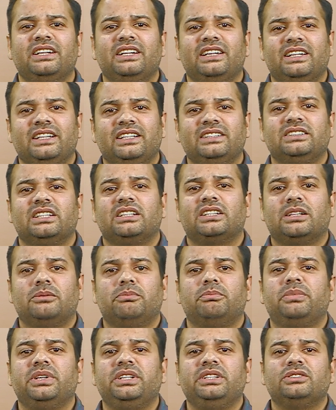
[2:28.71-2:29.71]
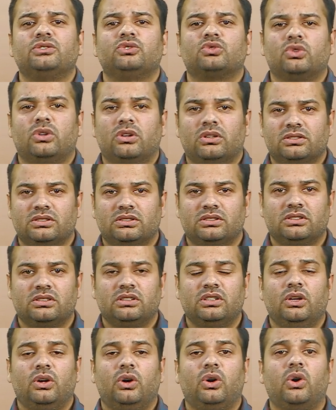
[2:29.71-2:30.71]
in the company's stocks
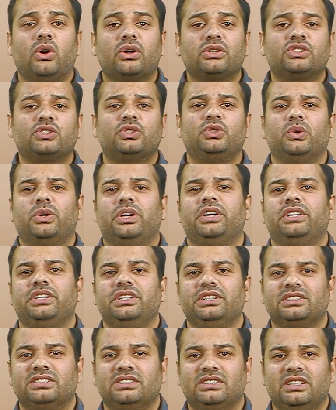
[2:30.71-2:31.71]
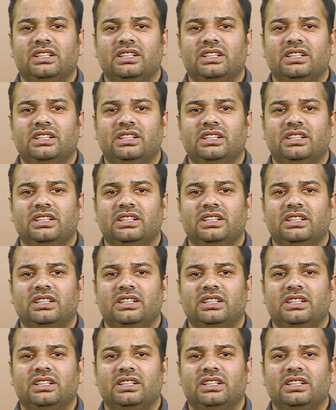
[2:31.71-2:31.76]
or securities,